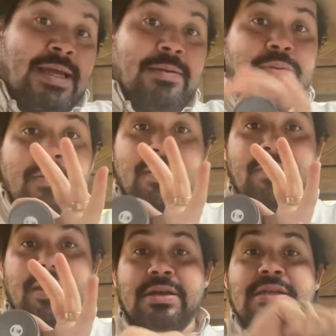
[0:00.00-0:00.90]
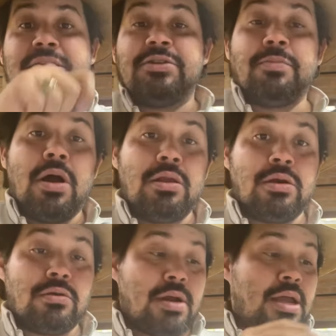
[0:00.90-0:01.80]
probably because it's a smaller
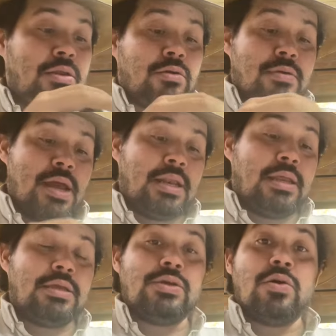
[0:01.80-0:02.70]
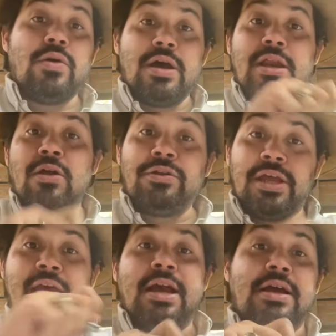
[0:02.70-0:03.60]
grinder, right? So it'll
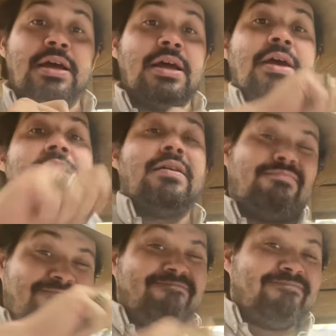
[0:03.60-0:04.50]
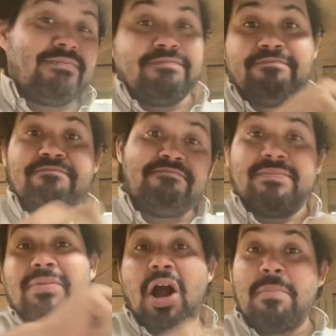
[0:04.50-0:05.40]
take
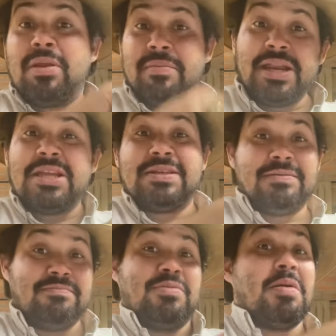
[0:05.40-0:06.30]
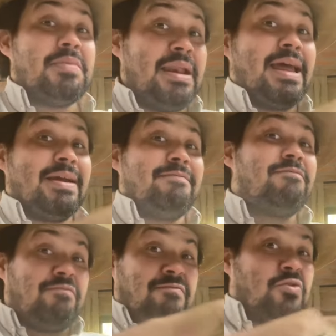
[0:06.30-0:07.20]
a couple of minutes, probably like
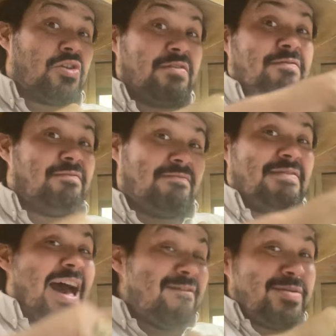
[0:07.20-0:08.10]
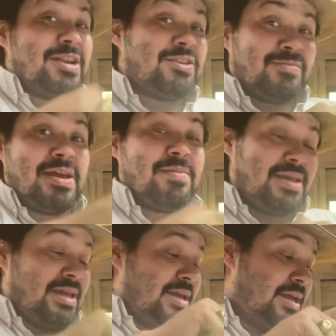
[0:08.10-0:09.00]
4 to 5 minutes
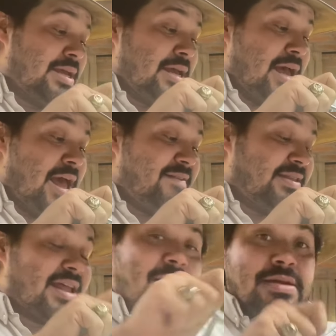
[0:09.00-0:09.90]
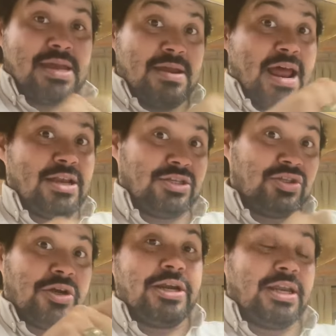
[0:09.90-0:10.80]
maybe. I haven't timed it yet, I just
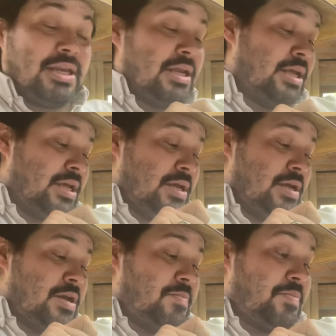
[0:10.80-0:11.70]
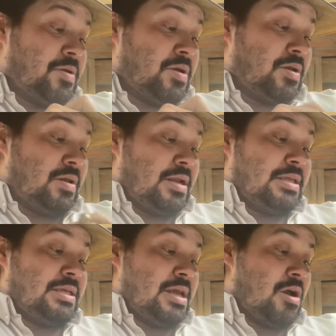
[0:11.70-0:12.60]
started. But let's
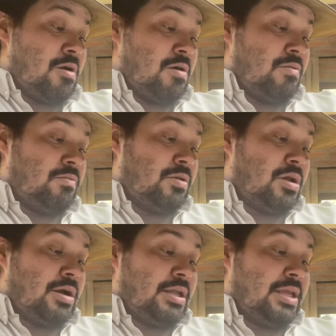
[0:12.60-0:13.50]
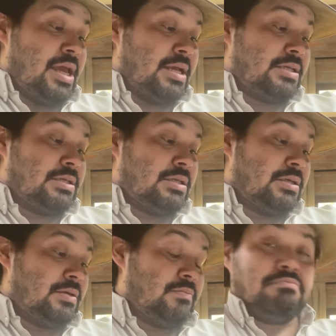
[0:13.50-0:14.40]
see how long it takes
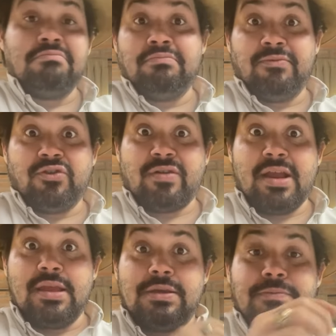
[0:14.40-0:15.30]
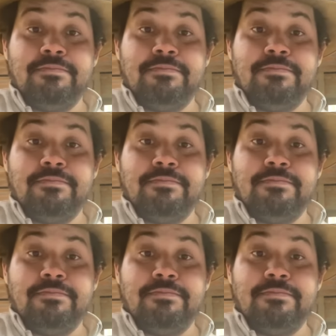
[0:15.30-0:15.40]
to grind this.